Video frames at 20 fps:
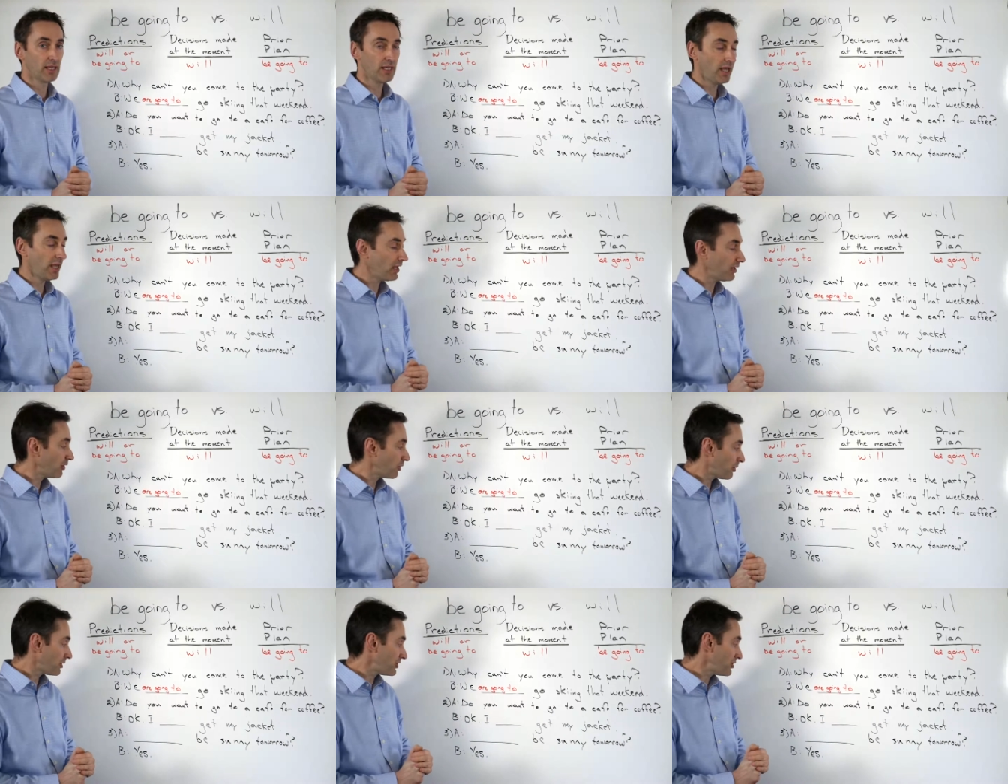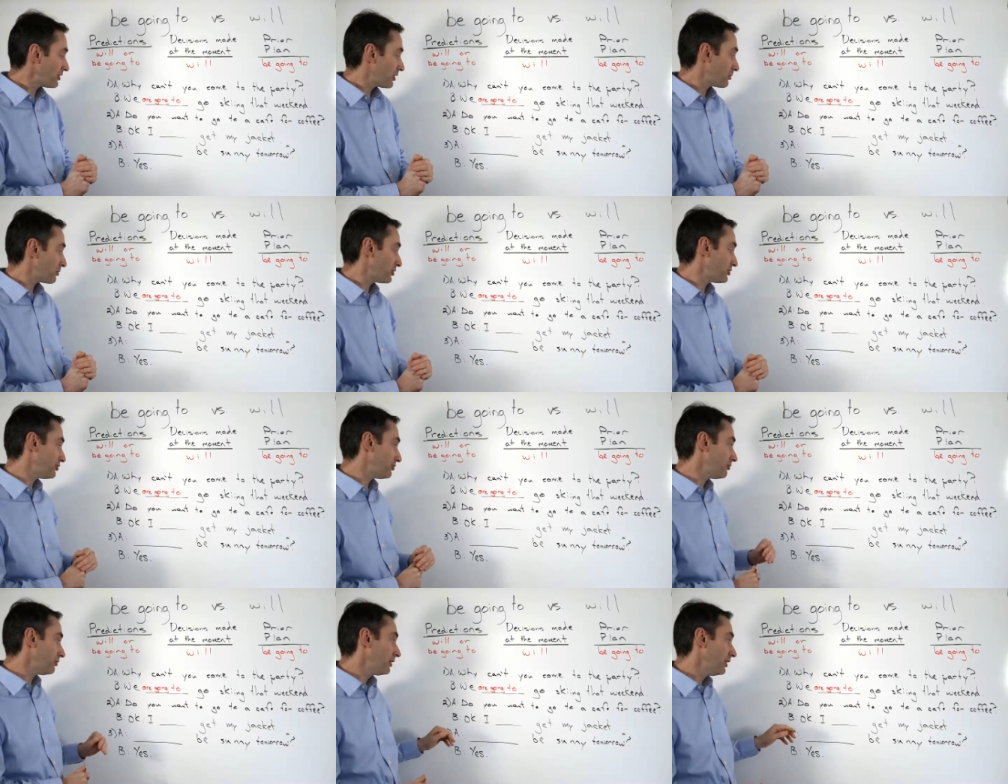And question number
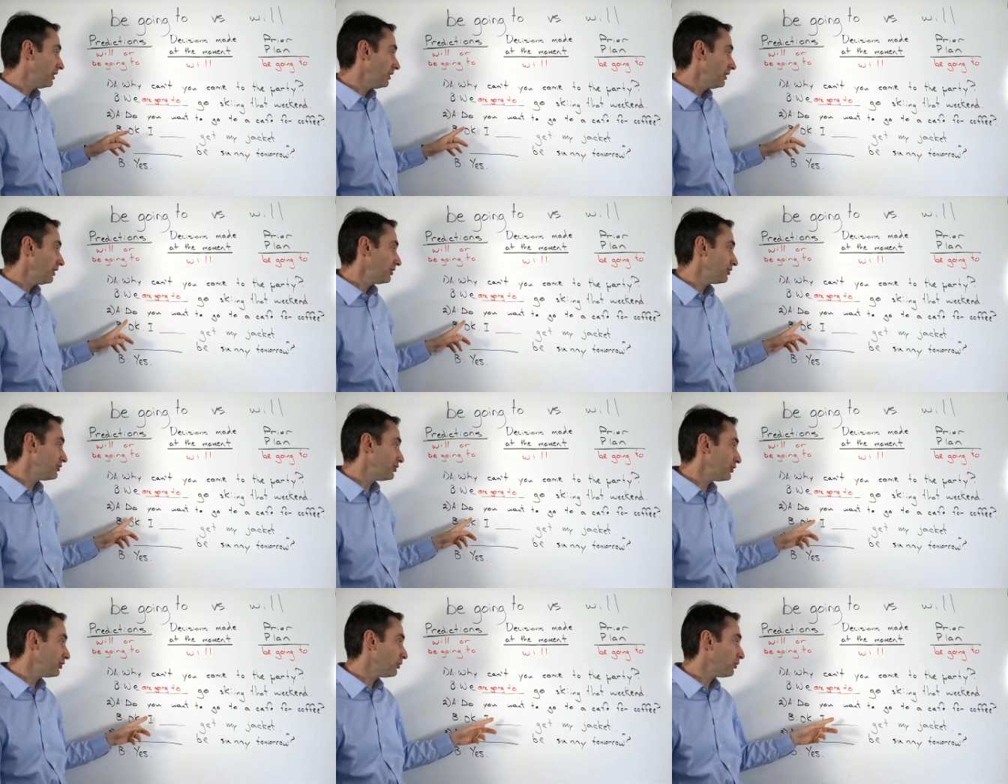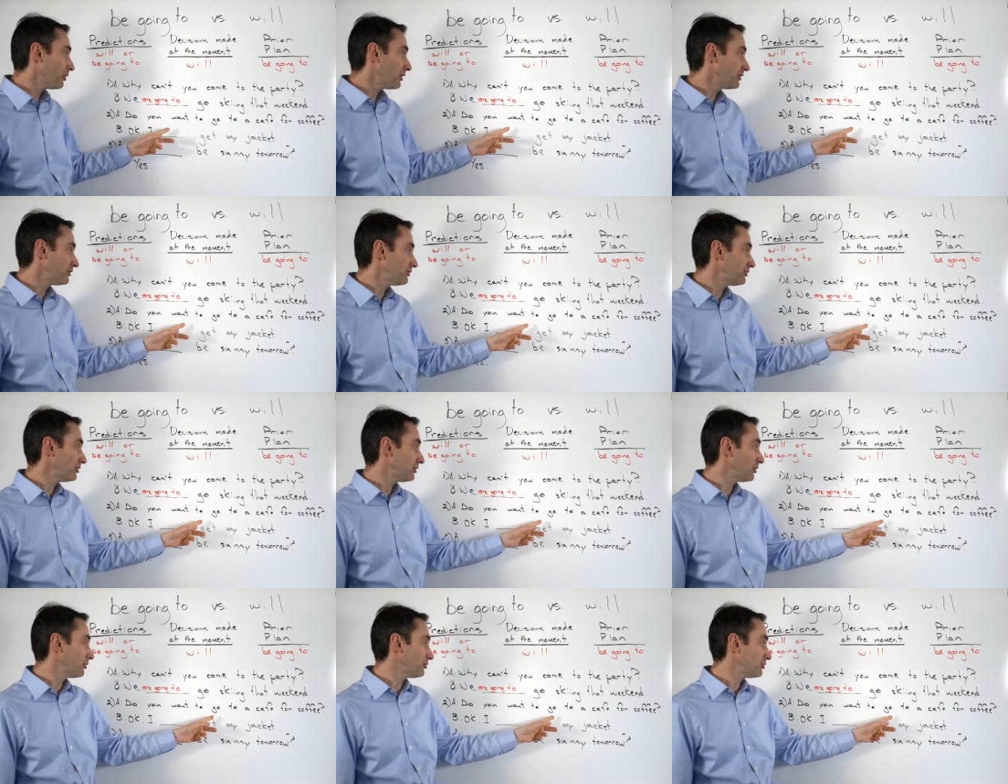two Do you want
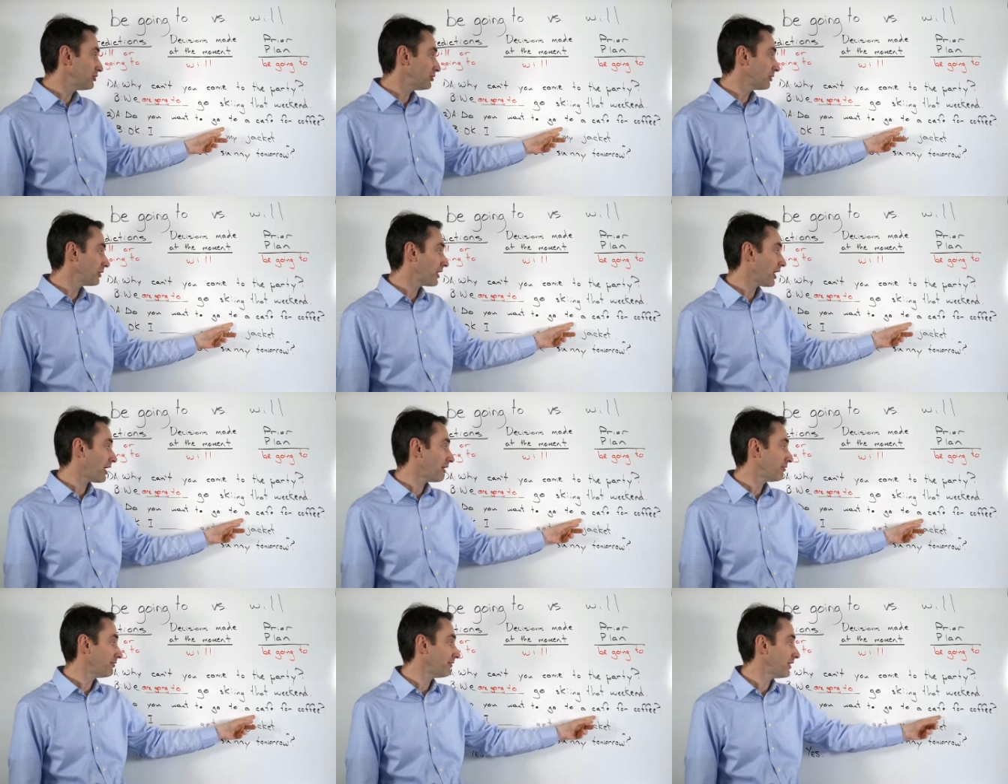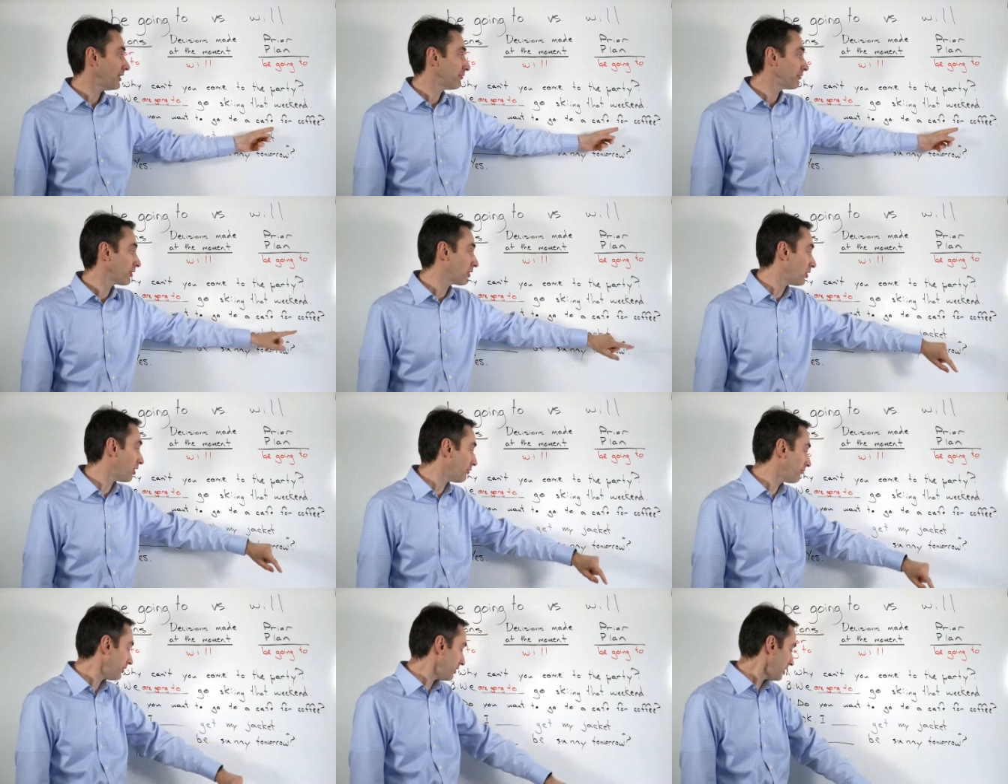to go to a cafe for
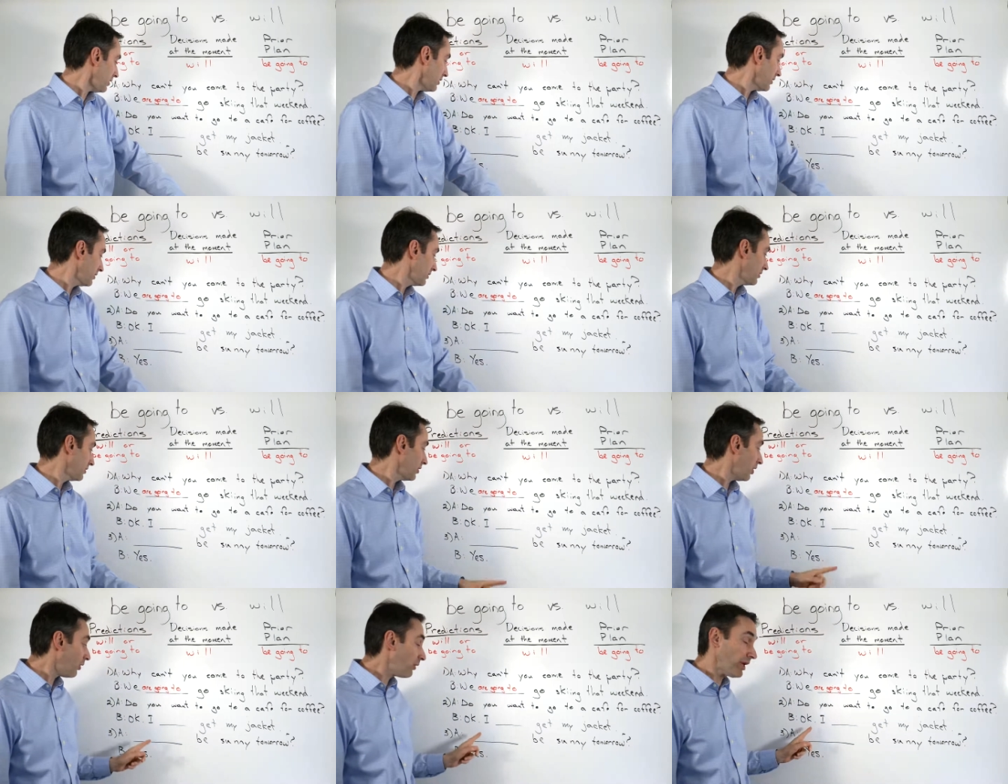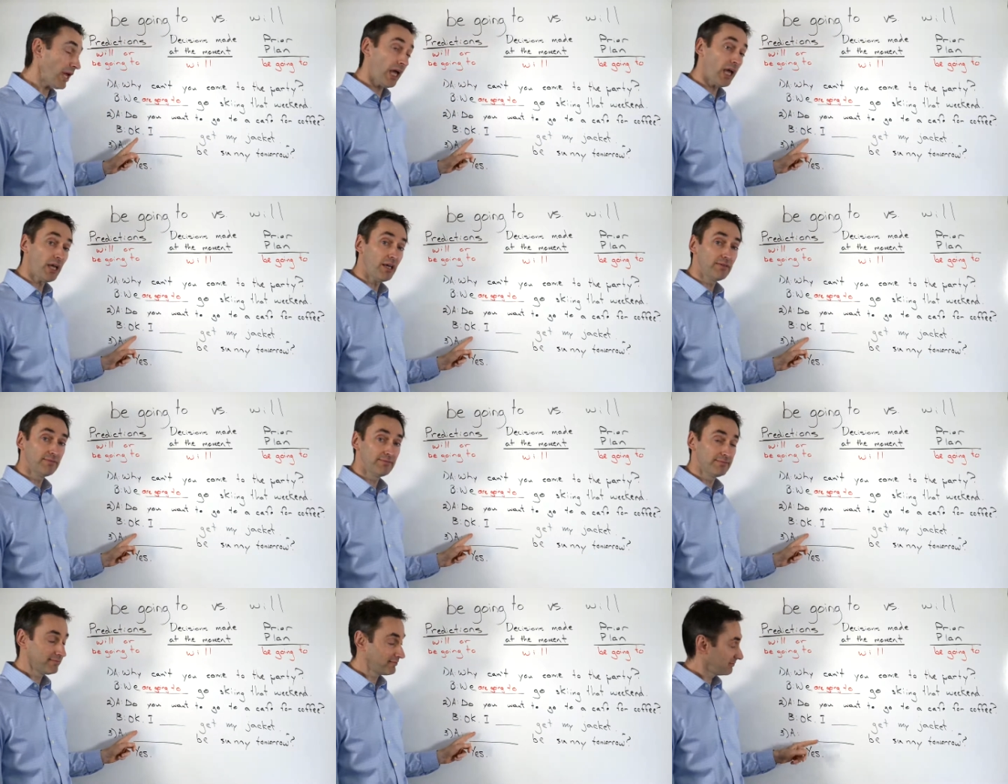coffee? Okay,
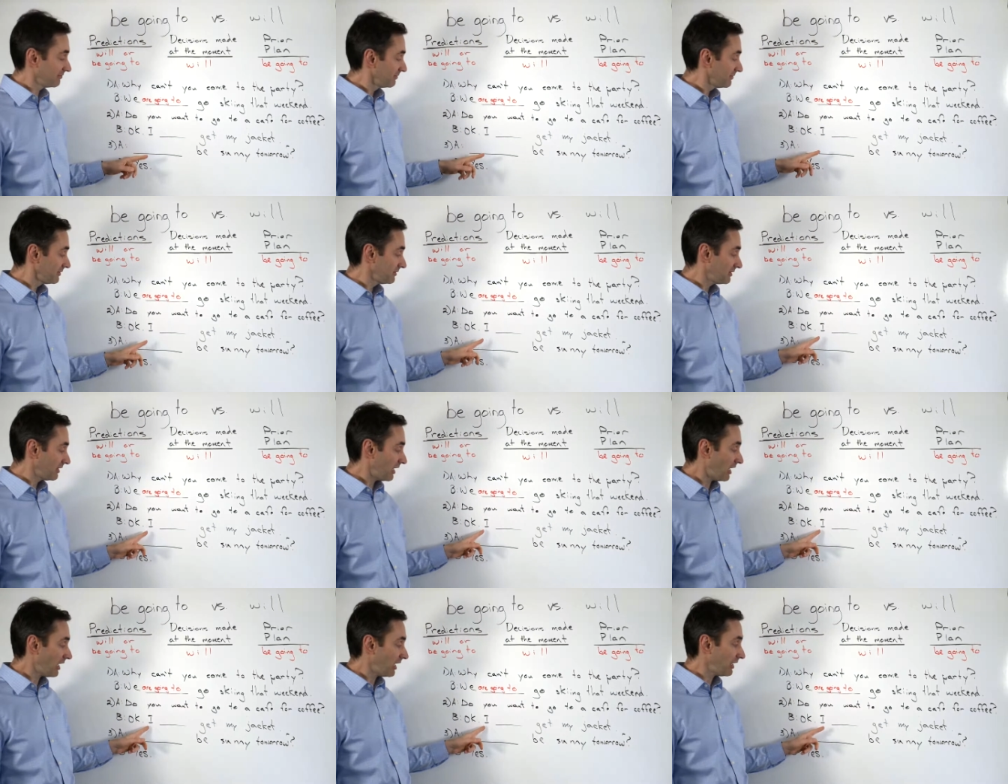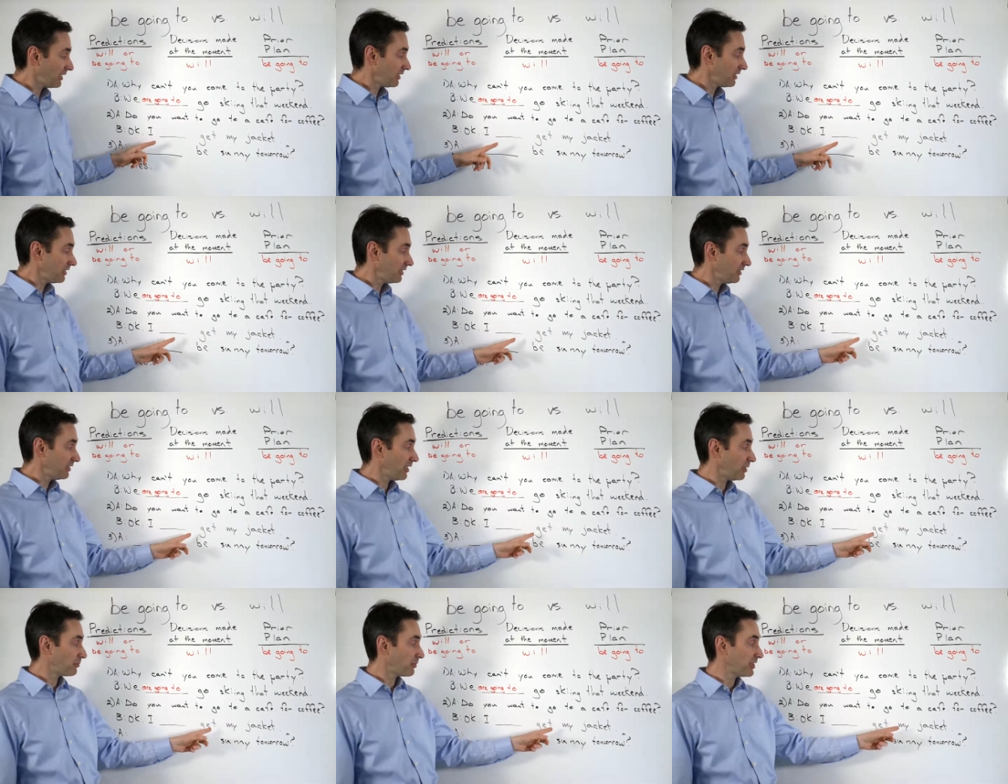I
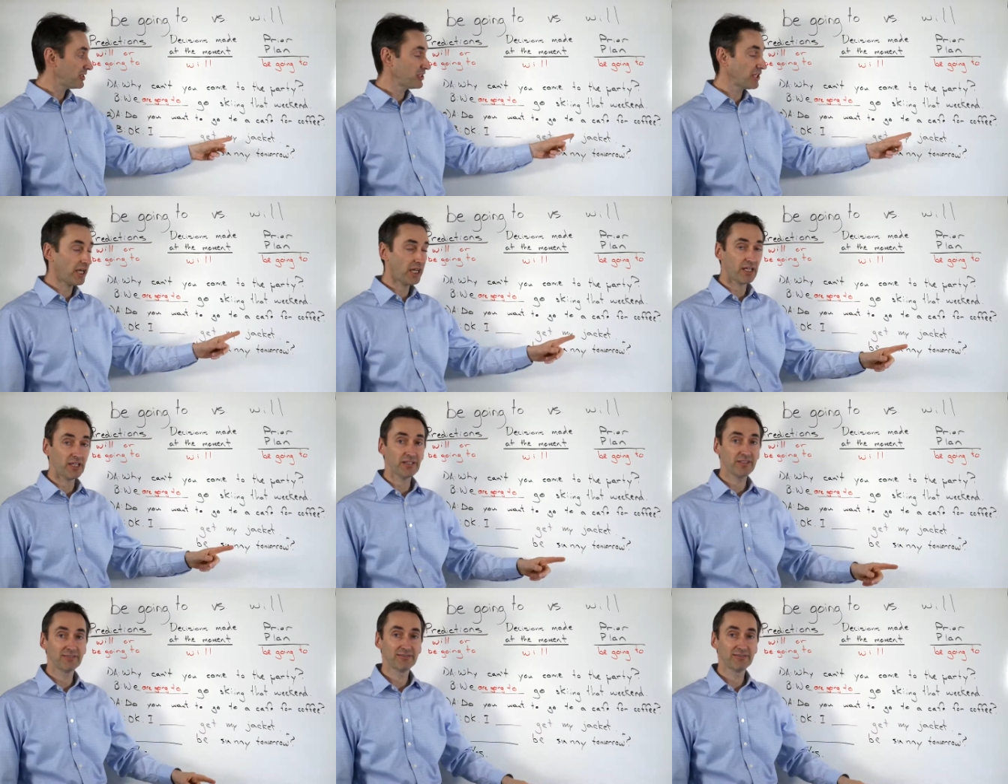get my jacket.